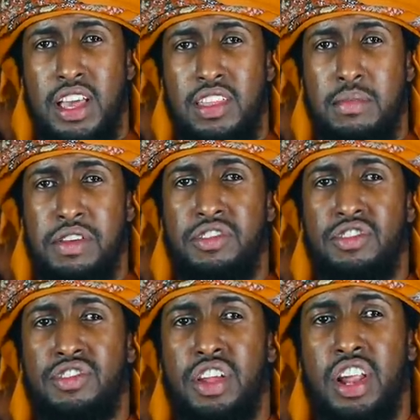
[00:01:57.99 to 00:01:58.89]
The Messenger
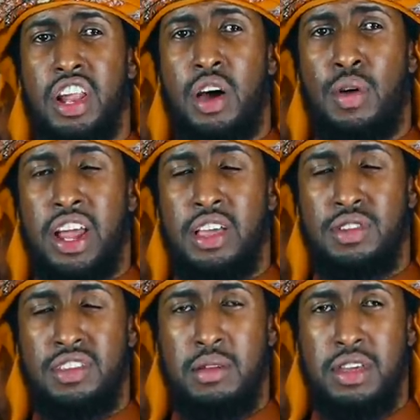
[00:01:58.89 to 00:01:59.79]
sallallahu alaihi
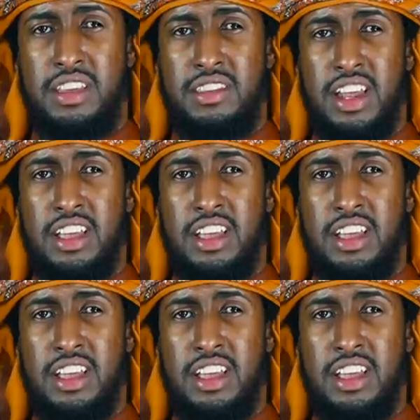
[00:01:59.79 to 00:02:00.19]
wasallam he said,